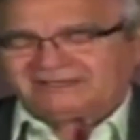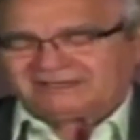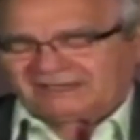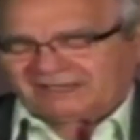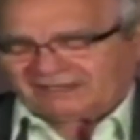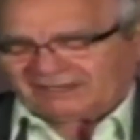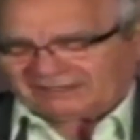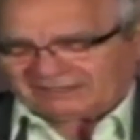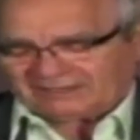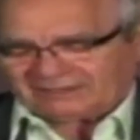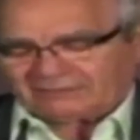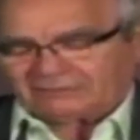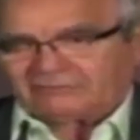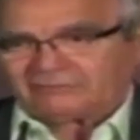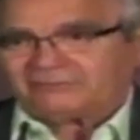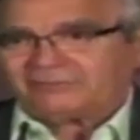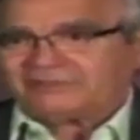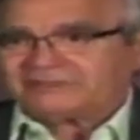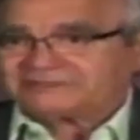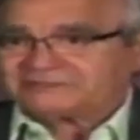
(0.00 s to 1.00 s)
I got a
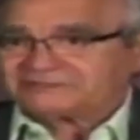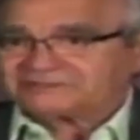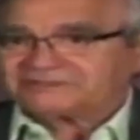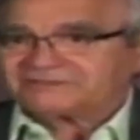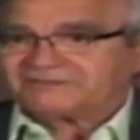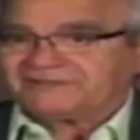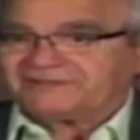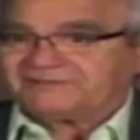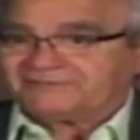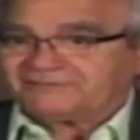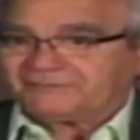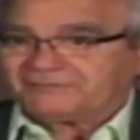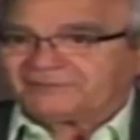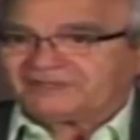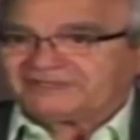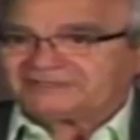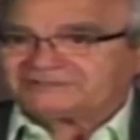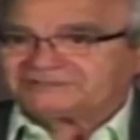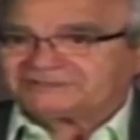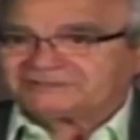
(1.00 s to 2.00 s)
whole bunch of
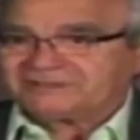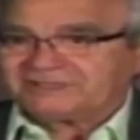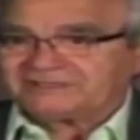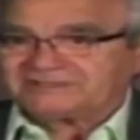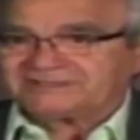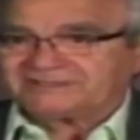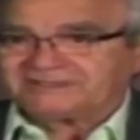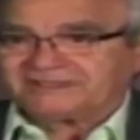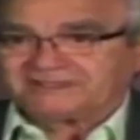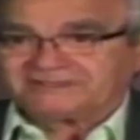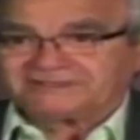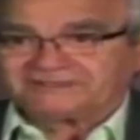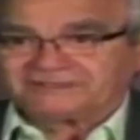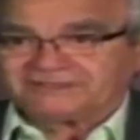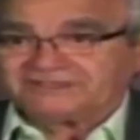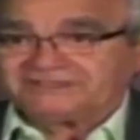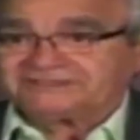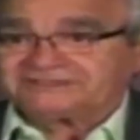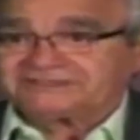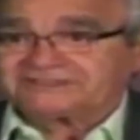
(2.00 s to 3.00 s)
information that
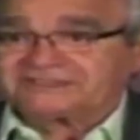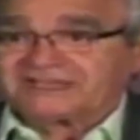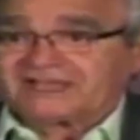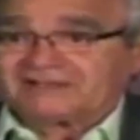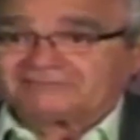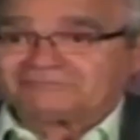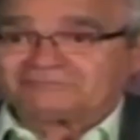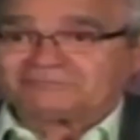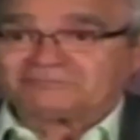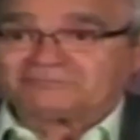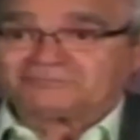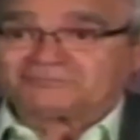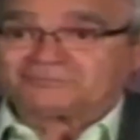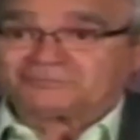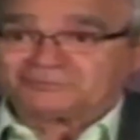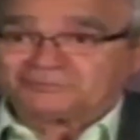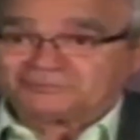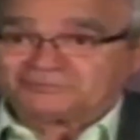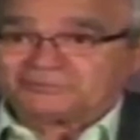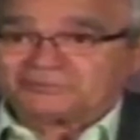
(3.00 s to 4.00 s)
Jesus, I'm
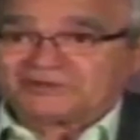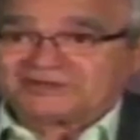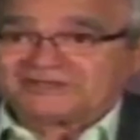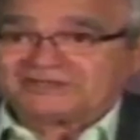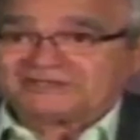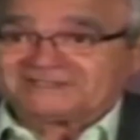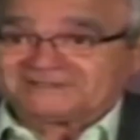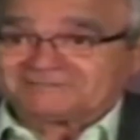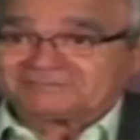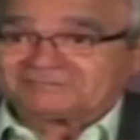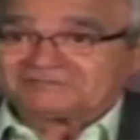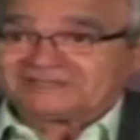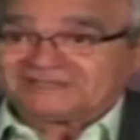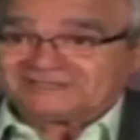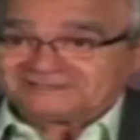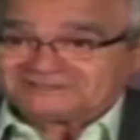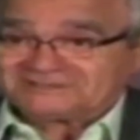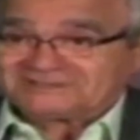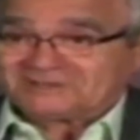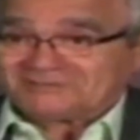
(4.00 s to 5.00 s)
ready to
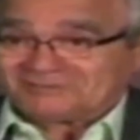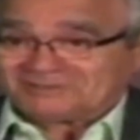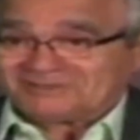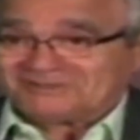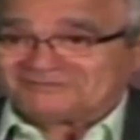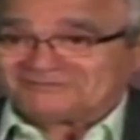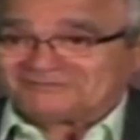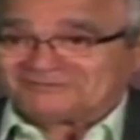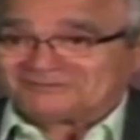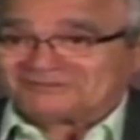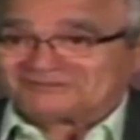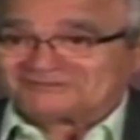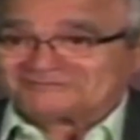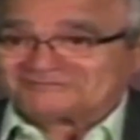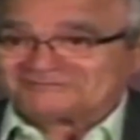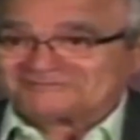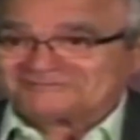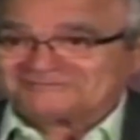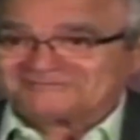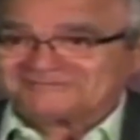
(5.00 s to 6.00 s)
kill somebody for.
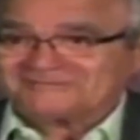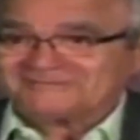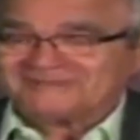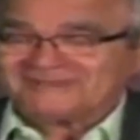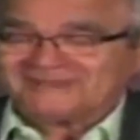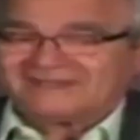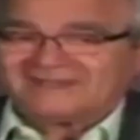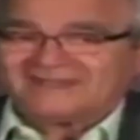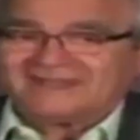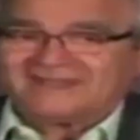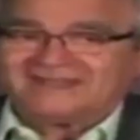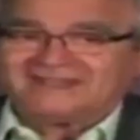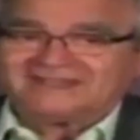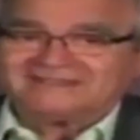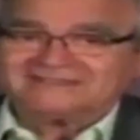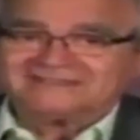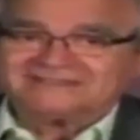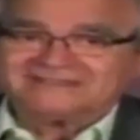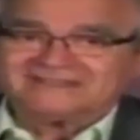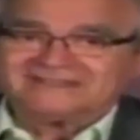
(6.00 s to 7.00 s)

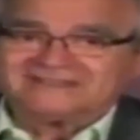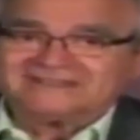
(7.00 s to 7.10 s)
And